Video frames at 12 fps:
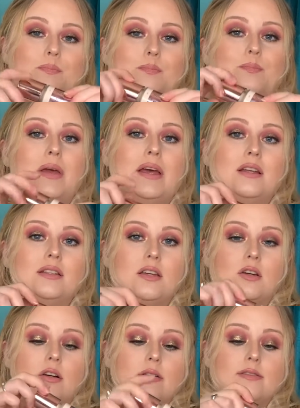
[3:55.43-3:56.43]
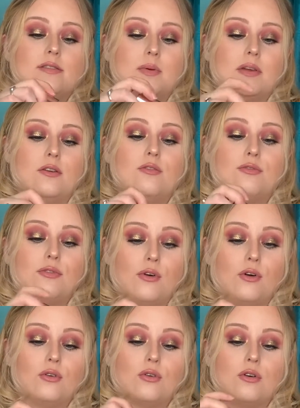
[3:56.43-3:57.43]
build it up to be
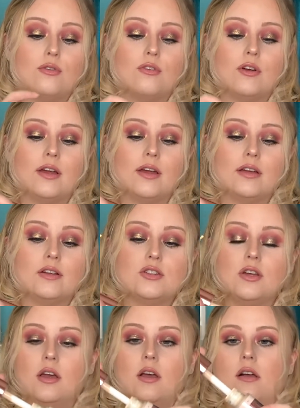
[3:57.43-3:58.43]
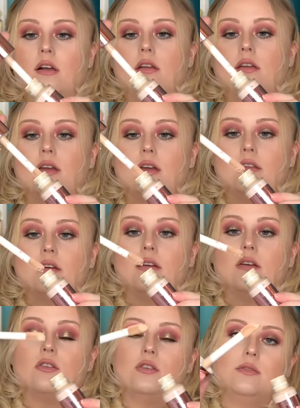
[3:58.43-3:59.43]
full coverage. It
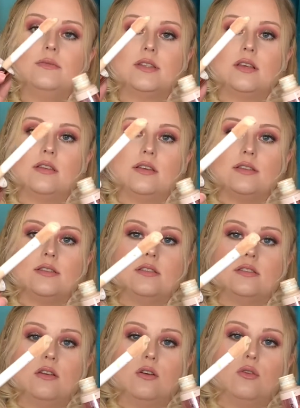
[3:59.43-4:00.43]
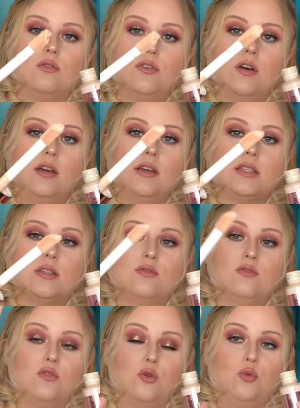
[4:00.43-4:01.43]
comes on this dofer. It's
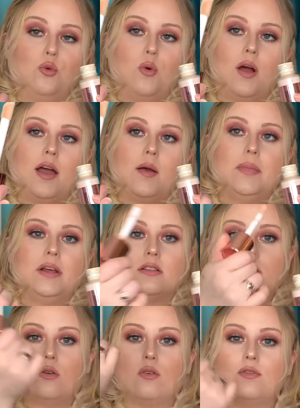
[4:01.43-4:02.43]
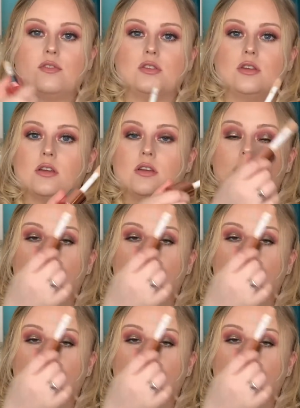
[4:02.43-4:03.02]
quite a big dofer, so you can